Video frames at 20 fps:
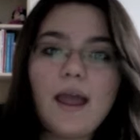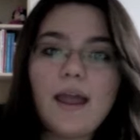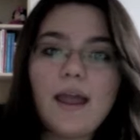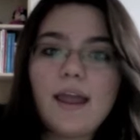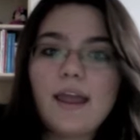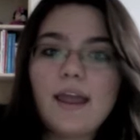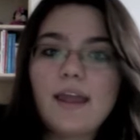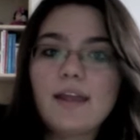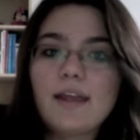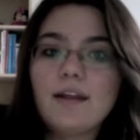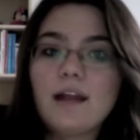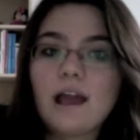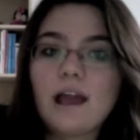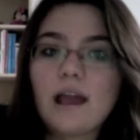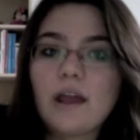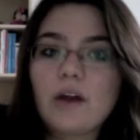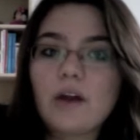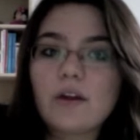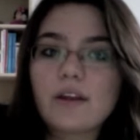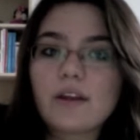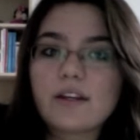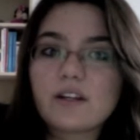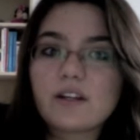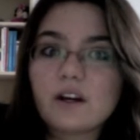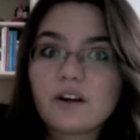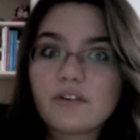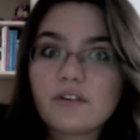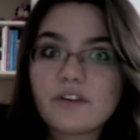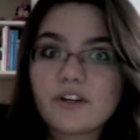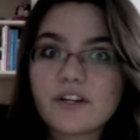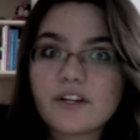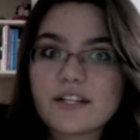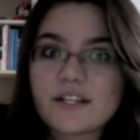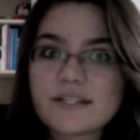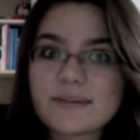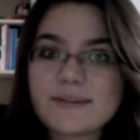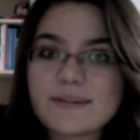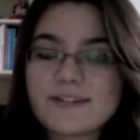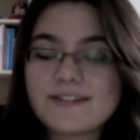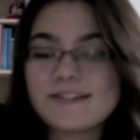And I got a guitar for
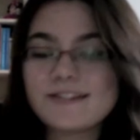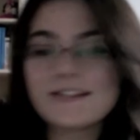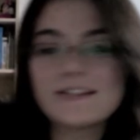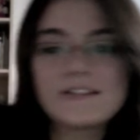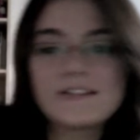Christmas,